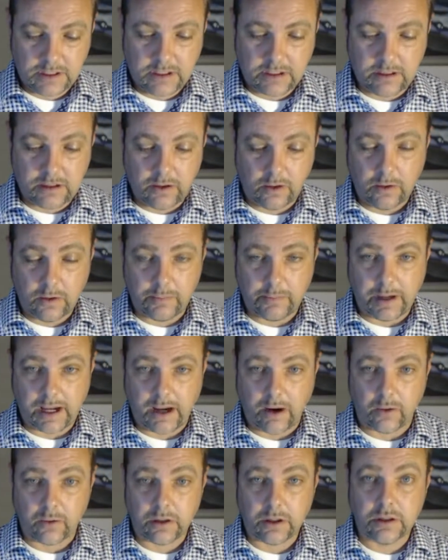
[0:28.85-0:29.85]
to go
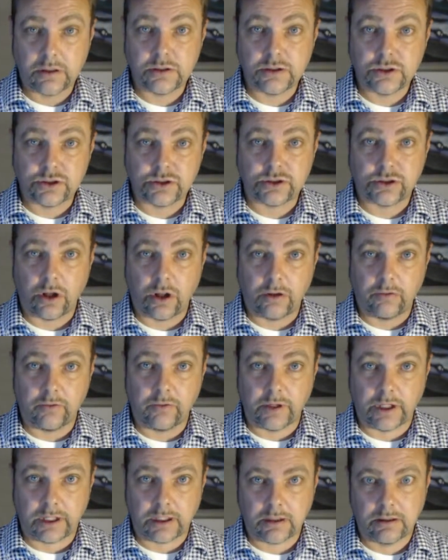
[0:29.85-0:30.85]
about
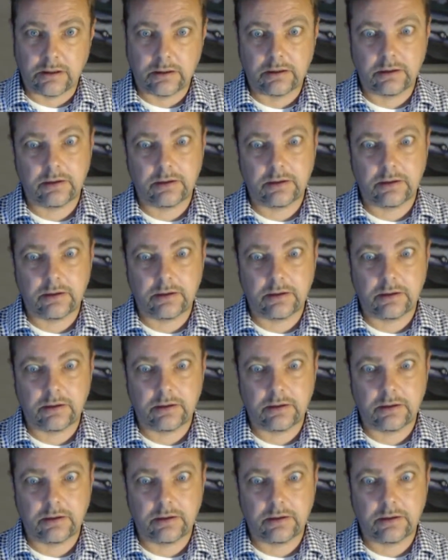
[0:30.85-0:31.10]
solving